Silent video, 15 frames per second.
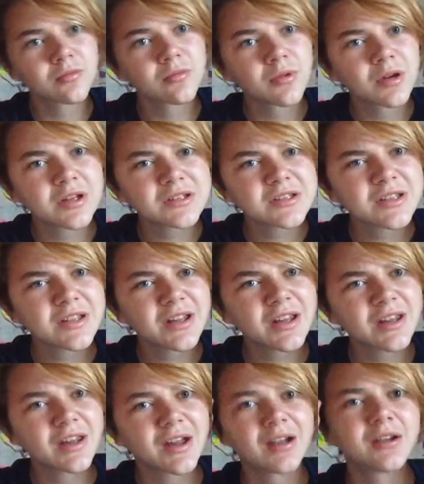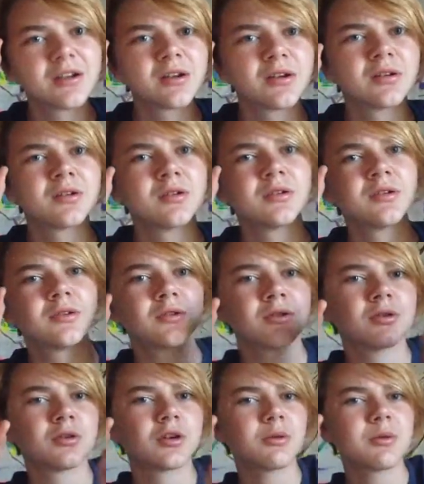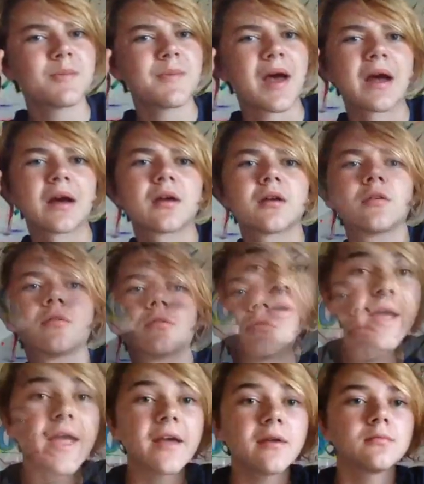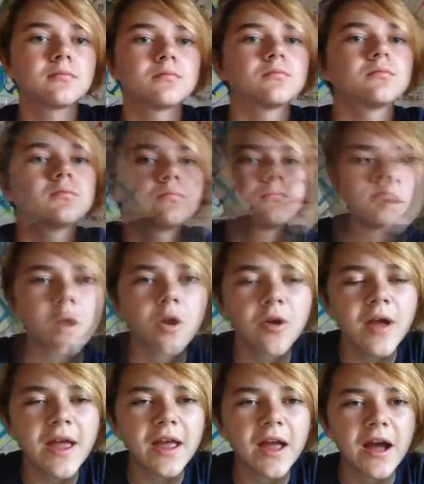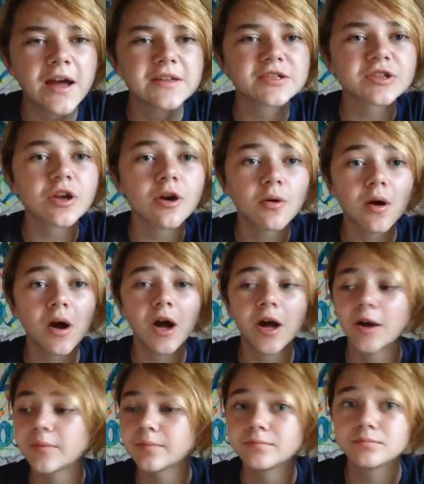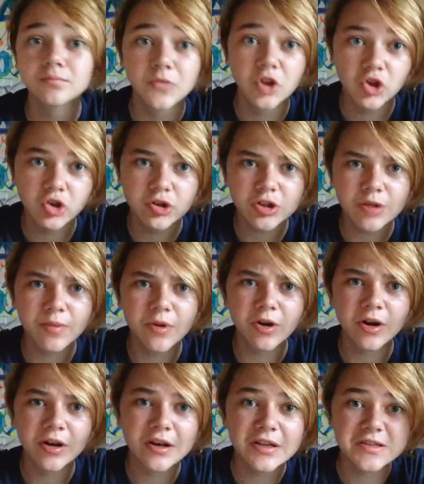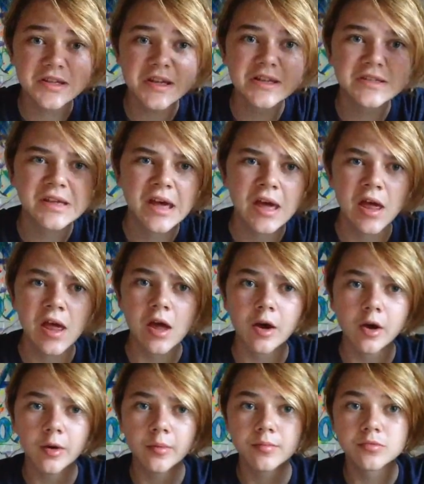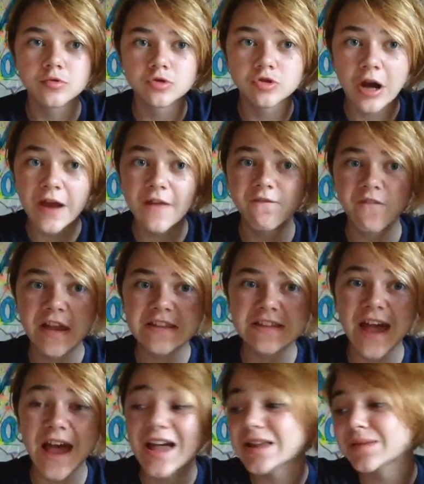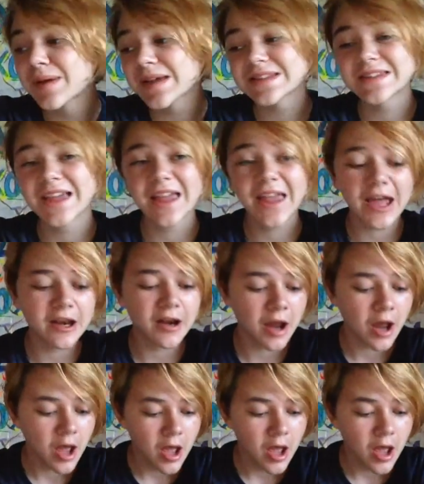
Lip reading: Why is it like that? I'll be back. Okay, guys, so, don't know what the blurriness is. I'll try and fix it as best I can.